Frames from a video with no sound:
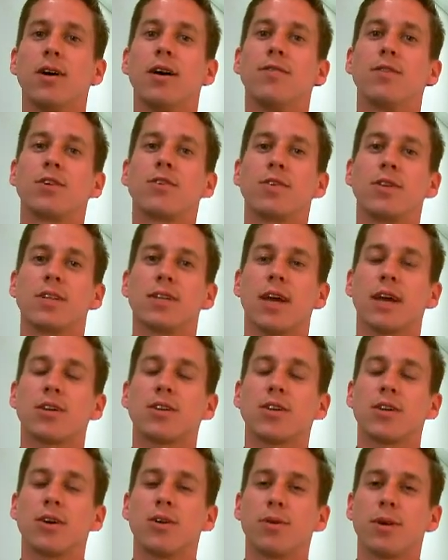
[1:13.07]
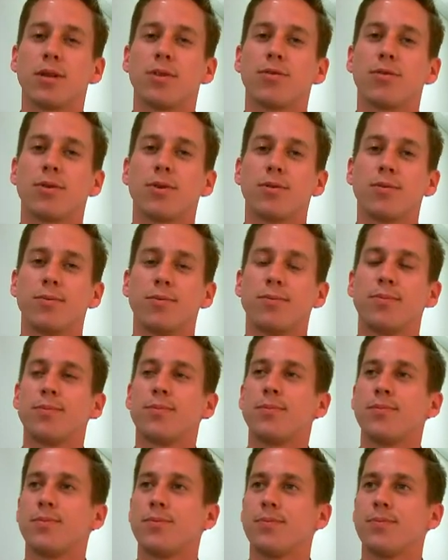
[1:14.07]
of a transaction going through.